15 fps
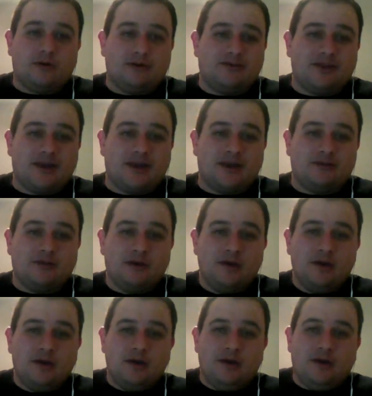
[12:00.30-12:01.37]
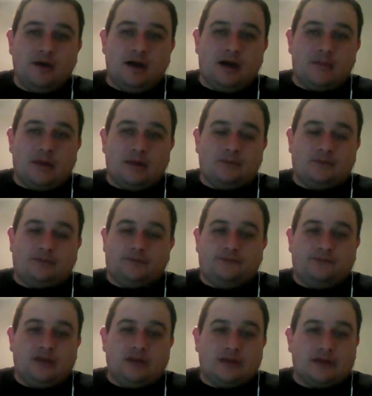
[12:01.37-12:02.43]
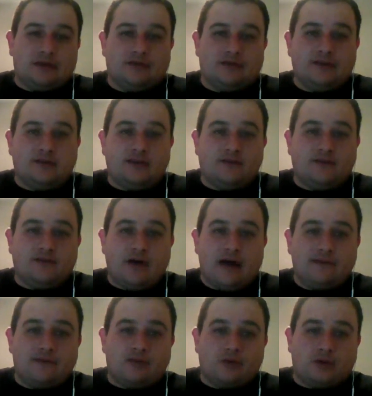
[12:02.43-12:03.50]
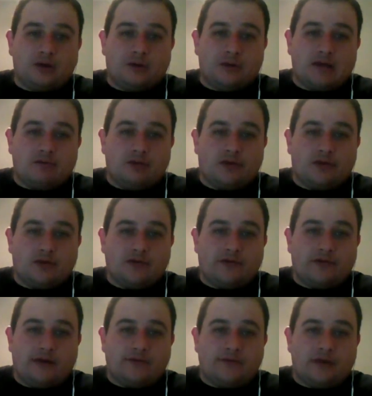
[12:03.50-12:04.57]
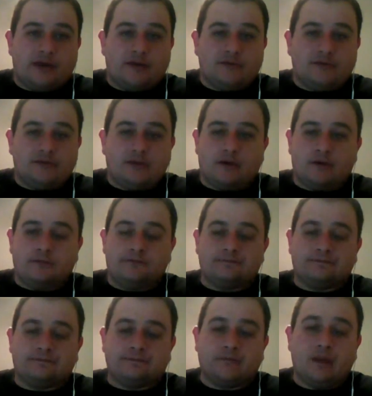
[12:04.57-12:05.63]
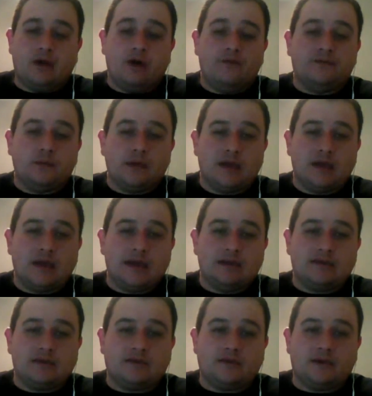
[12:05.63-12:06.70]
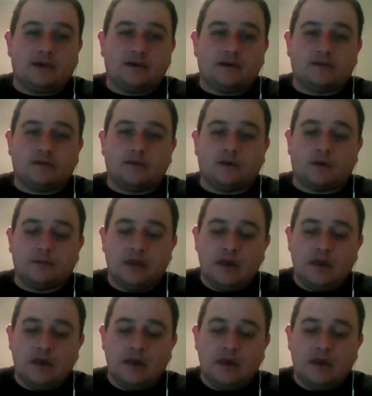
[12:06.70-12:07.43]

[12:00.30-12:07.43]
at this age. I'm feeling like a 65-year-old and I'm not even 35 yet. So hopefully we can get this fixed. So